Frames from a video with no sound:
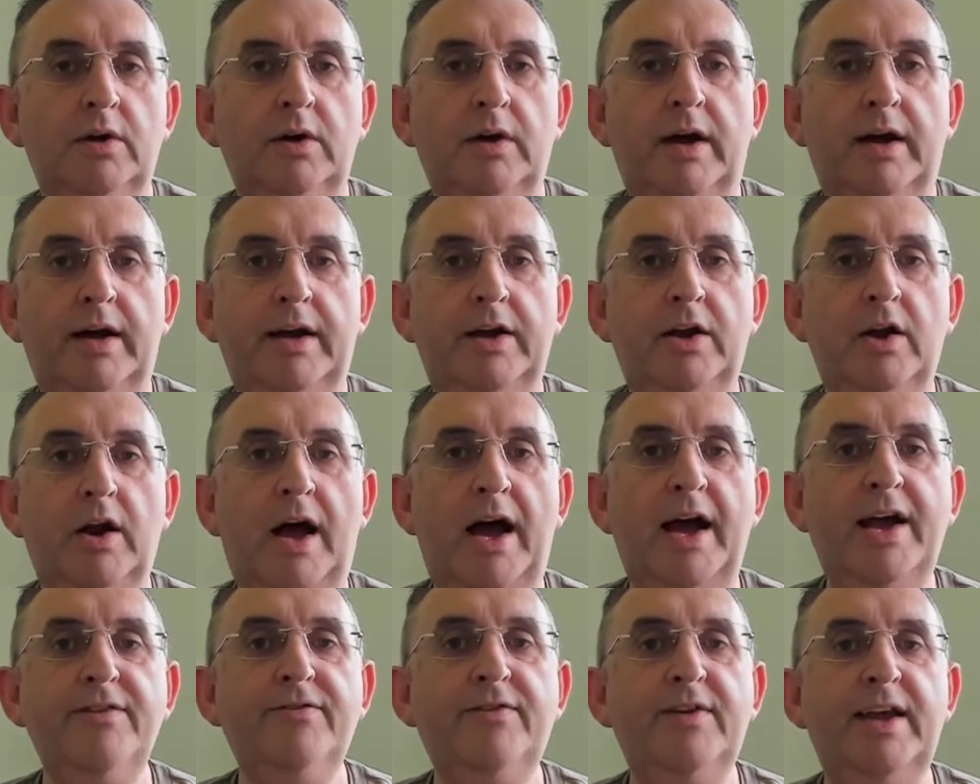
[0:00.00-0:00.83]

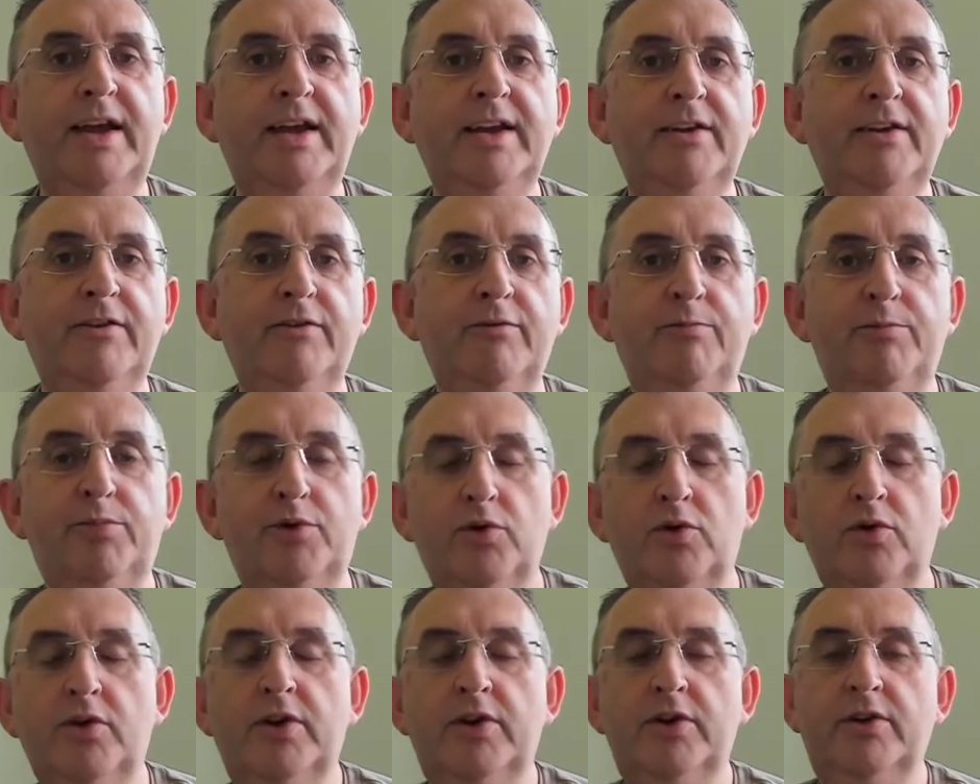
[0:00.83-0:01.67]
I've kind of
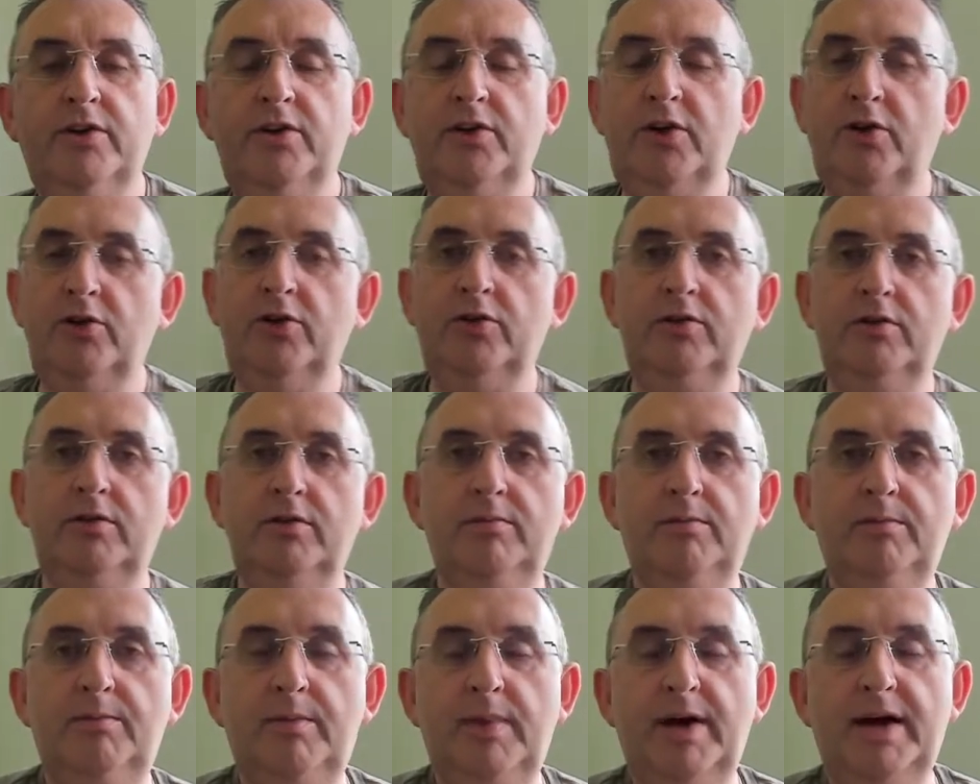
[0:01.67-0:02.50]
broken
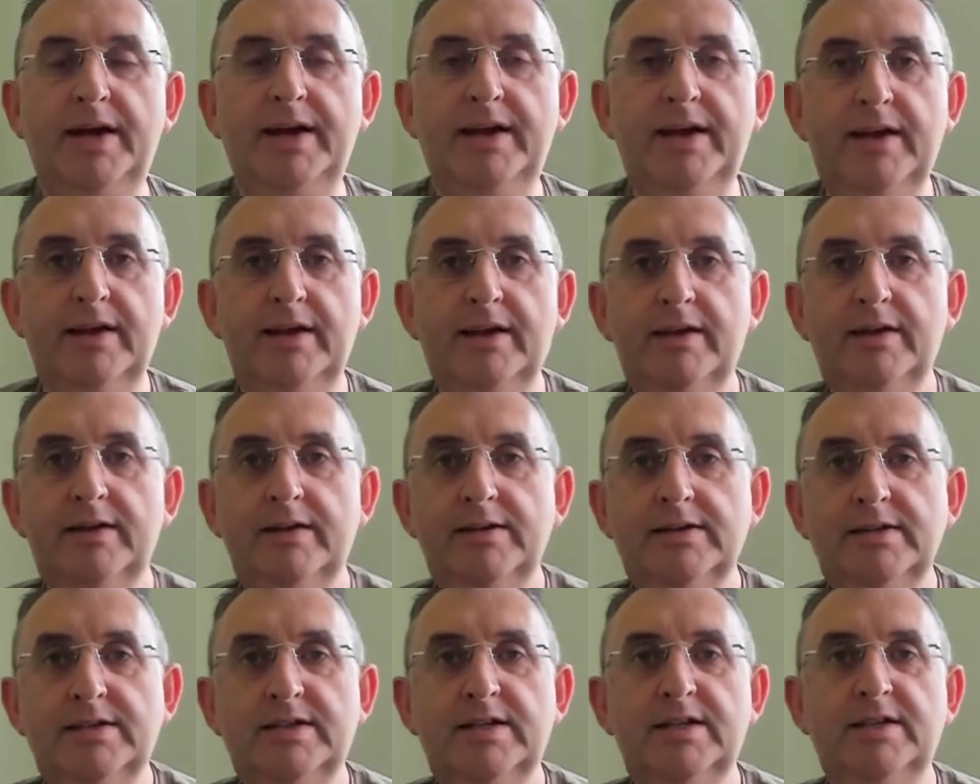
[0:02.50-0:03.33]
down my
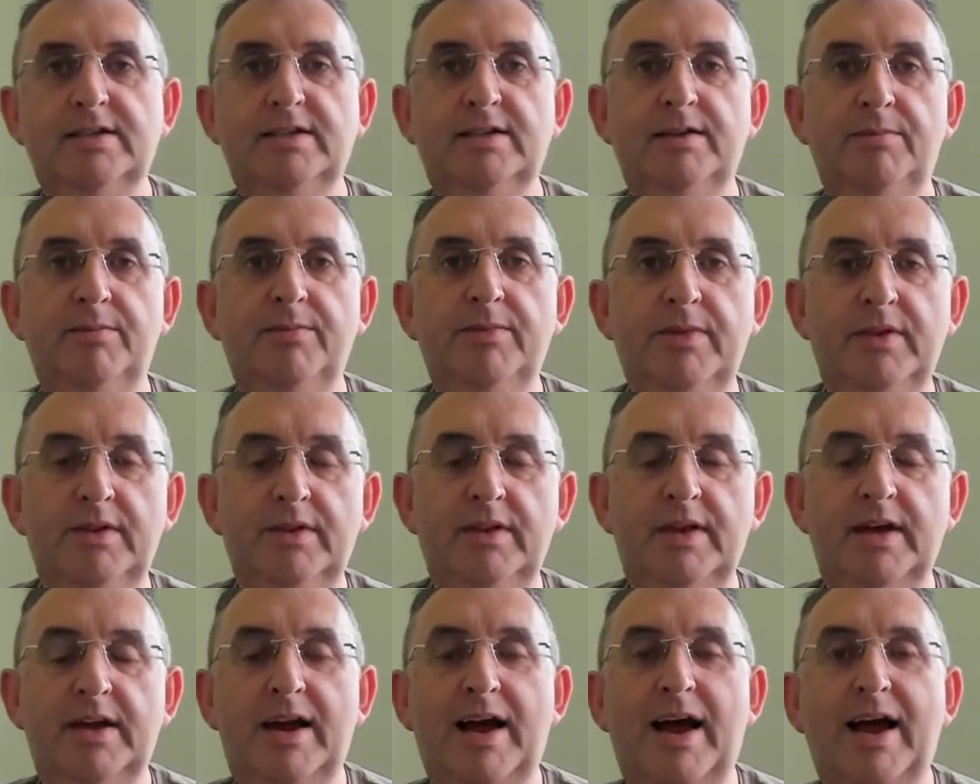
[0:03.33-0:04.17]
system
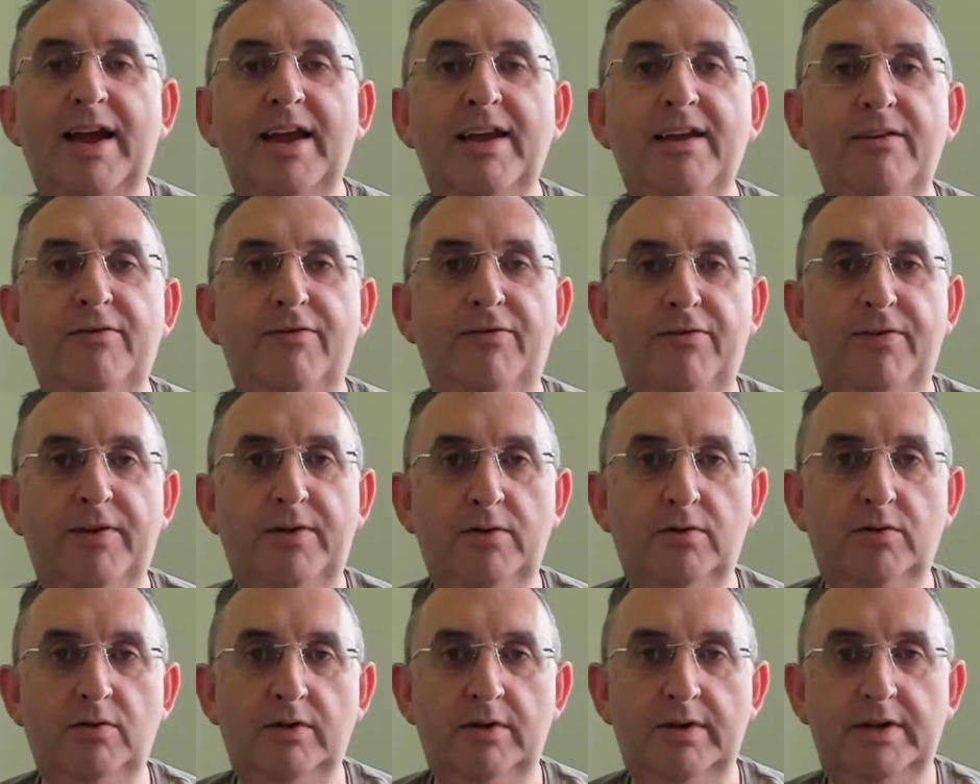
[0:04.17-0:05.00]
that I
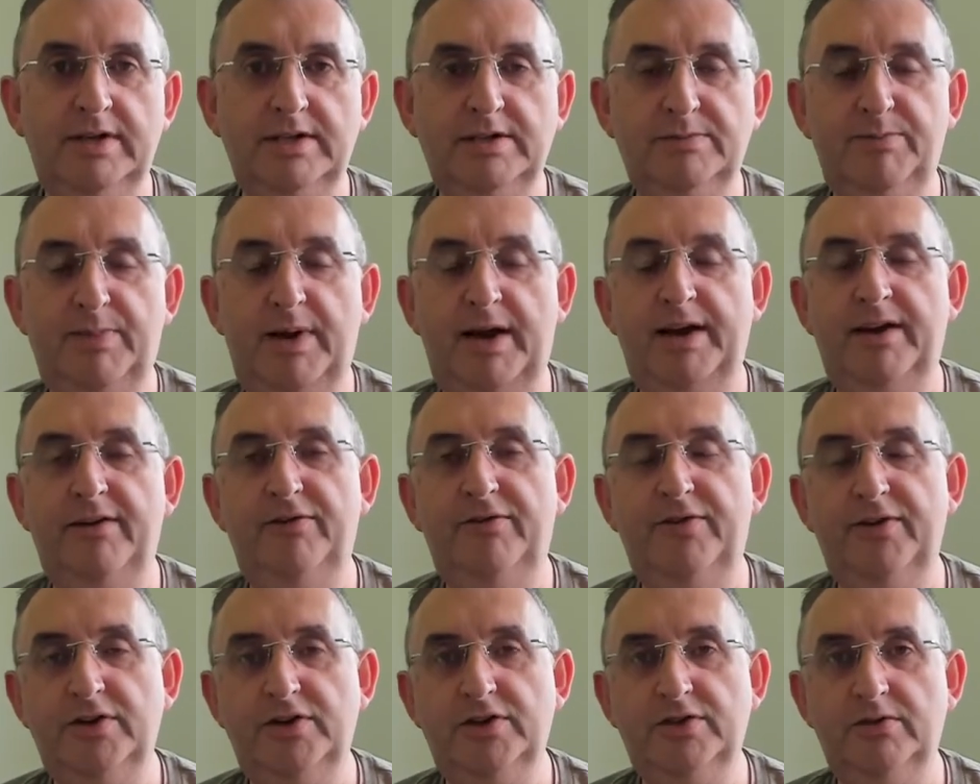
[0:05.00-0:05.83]
feel is
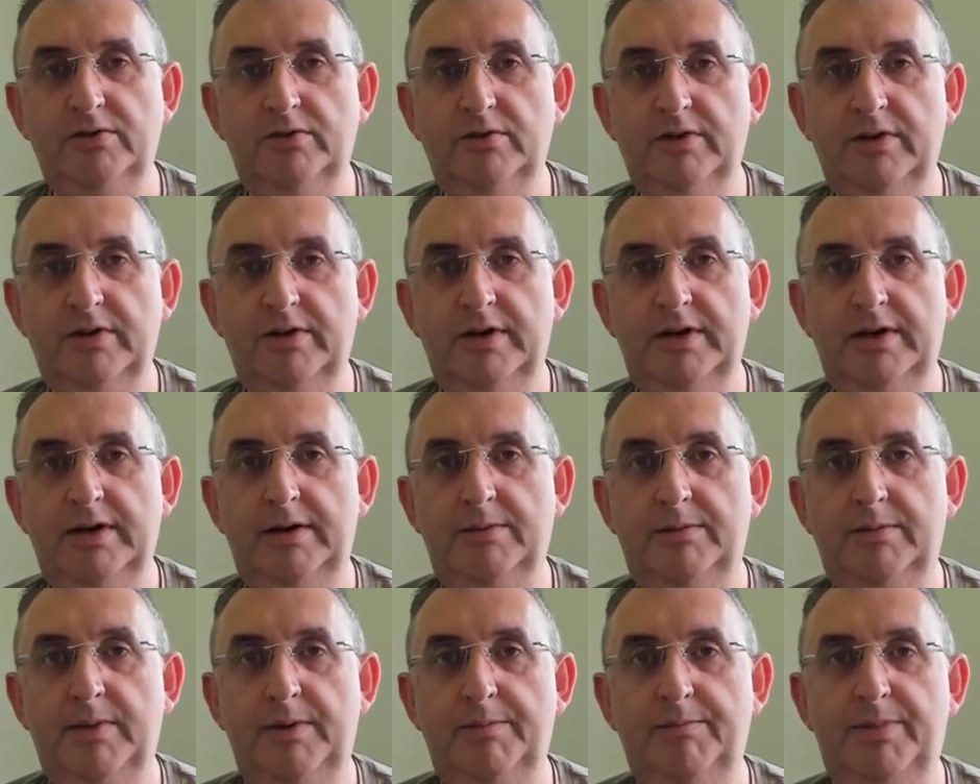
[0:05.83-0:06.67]
beneficial
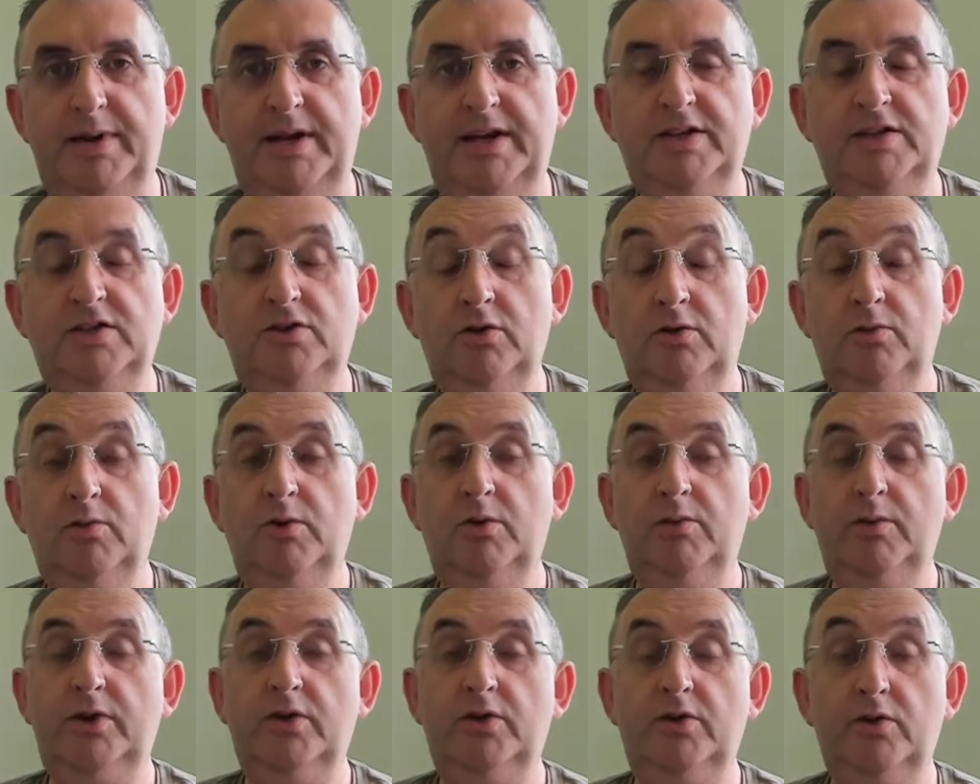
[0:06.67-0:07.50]
and based on
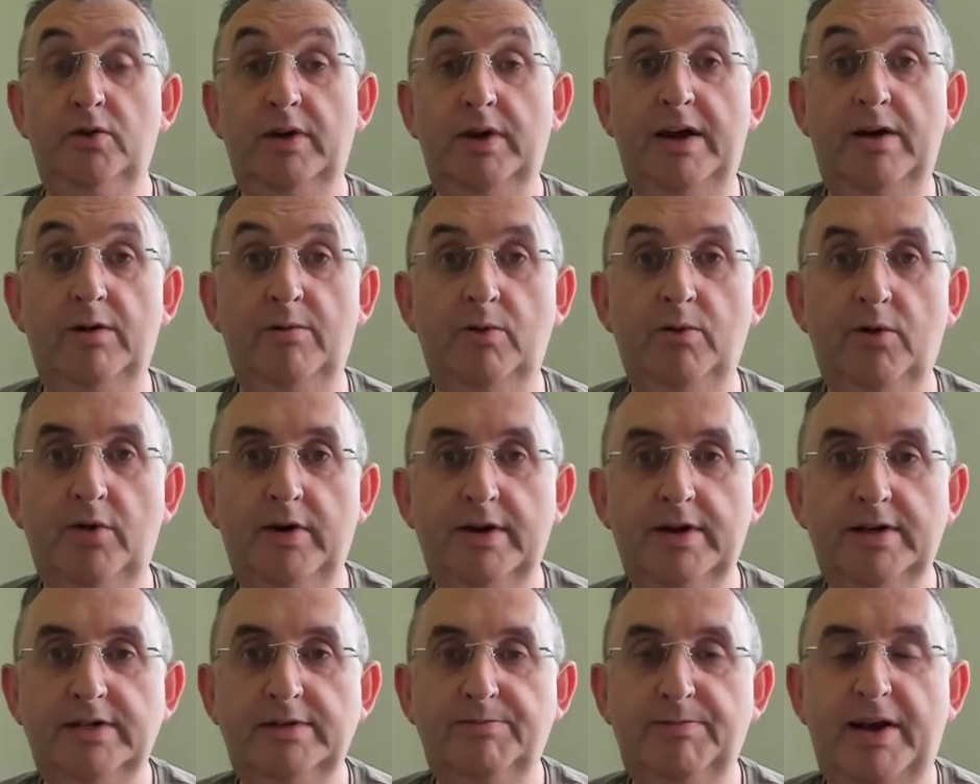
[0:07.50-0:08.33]
what we do at Help
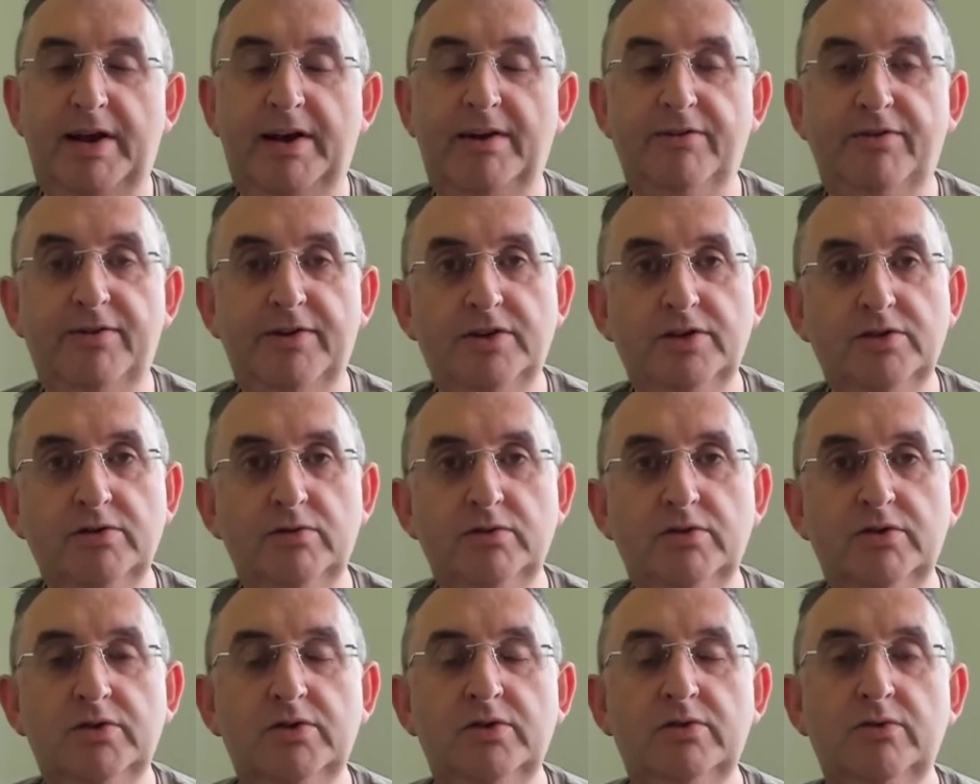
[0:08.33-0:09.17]
Lawyers,
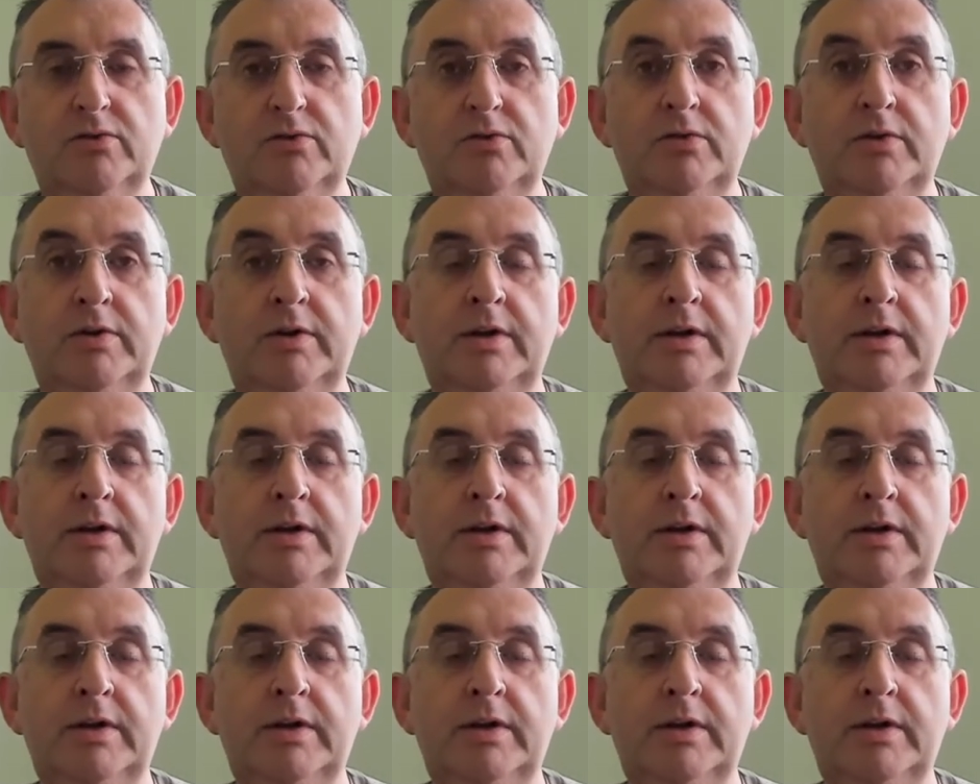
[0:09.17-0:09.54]
beneficial to